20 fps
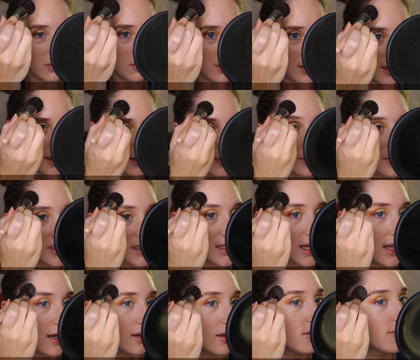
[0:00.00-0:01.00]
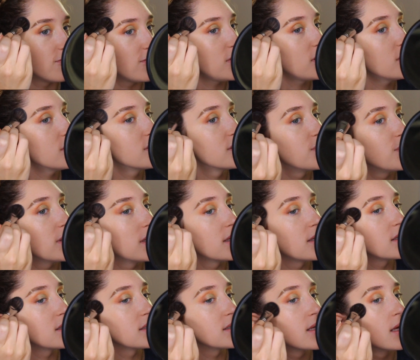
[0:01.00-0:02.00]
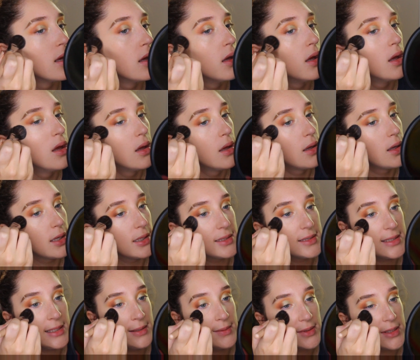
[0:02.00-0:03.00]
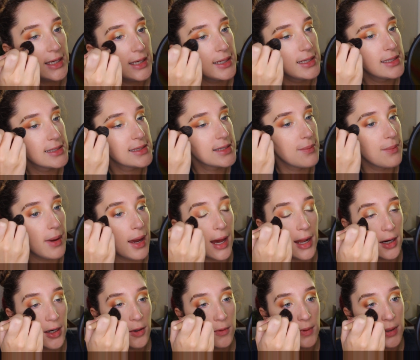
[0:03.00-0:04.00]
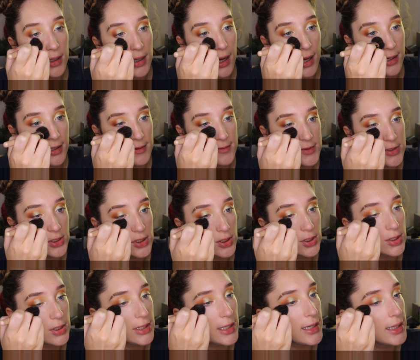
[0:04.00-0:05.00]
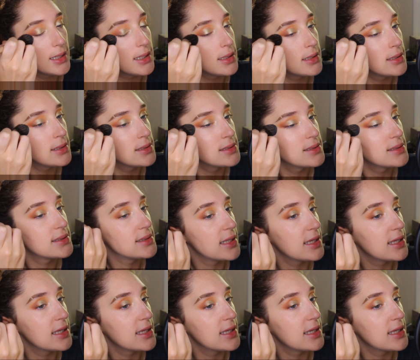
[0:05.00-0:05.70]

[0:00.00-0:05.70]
Like, I'm just kind of confused because it seems like it doesn't matter what kind of degree it is.